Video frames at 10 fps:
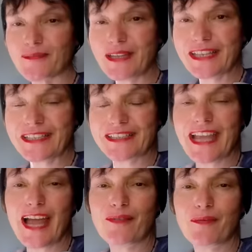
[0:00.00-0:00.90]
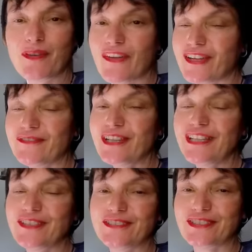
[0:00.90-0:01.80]
from Nikki's now and we've had a
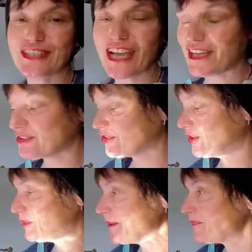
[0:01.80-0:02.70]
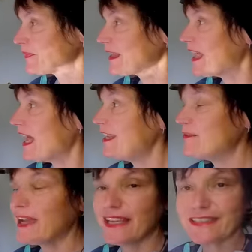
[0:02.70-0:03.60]
really good catch up.
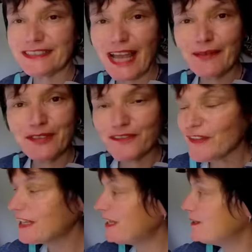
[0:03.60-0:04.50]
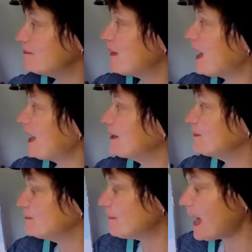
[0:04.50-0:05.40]
Anyway, it's time to fill in
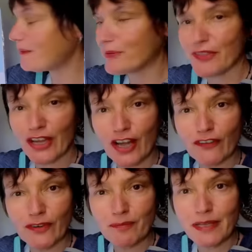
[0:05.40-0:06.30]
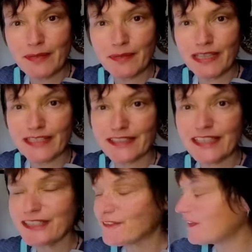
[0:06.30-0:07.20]
my map that I got from Minimalist.
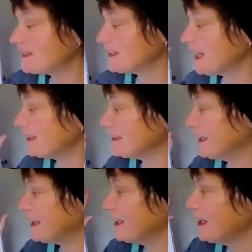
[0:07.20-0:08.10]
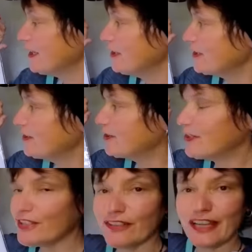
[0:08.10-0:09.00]
These are fantastic. You can
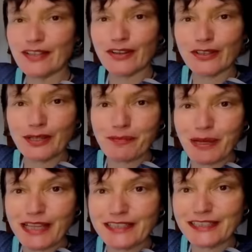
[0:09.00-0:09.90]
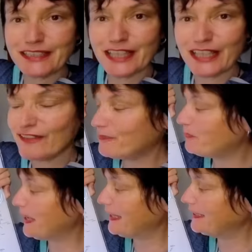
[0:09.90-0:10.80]
colour in all the places that
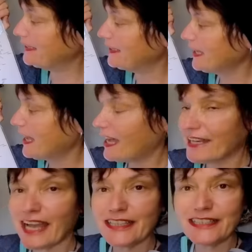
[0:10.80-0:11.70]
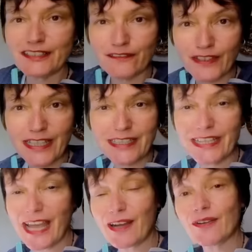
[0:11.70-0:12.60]
you've been, and I need to fill
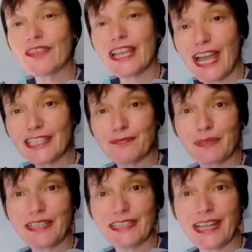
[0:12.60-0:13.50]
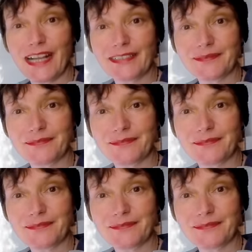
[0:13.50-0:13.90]
in now the Ashby Canal.